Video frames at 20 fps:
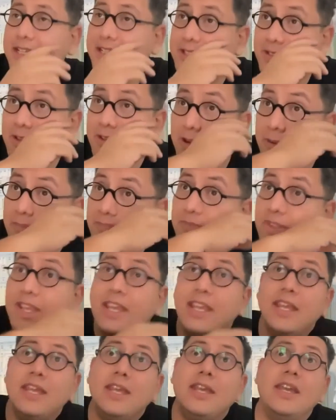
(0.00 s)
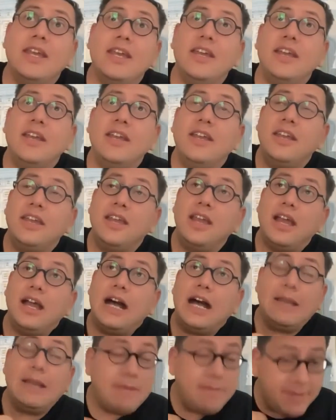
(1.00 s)
so
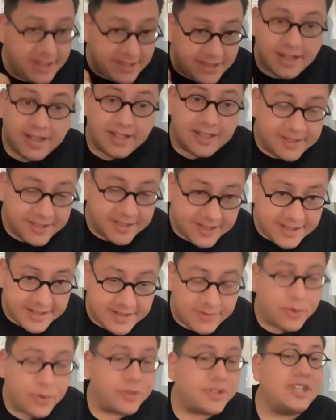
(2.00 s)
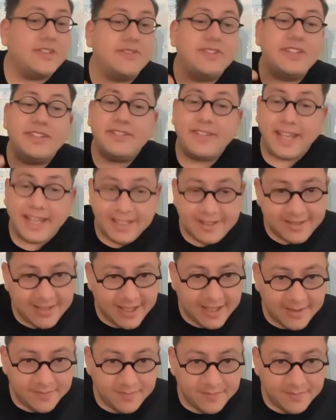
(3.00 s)
I'm a media artist working with data.